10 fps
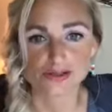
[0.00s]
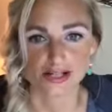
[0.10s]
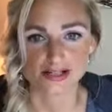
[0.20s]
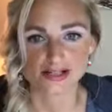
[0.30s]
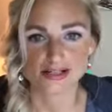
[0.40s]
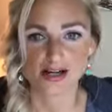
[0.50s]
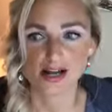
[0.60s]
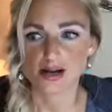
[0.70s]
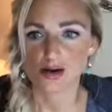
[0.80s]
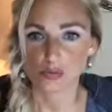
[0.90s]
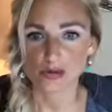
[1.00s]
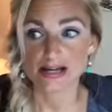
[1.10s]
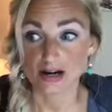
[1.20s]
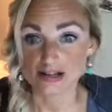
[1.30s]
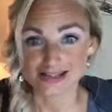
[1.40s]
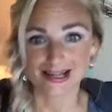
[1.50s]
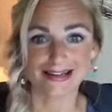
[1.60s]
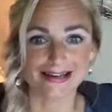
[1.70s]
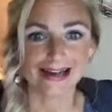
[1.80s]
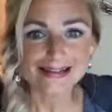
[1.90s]
us, we are
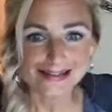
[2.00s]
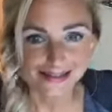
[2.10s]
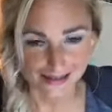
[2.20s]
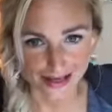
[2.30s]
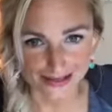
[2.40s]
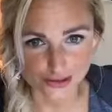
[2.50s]
saying yes to that.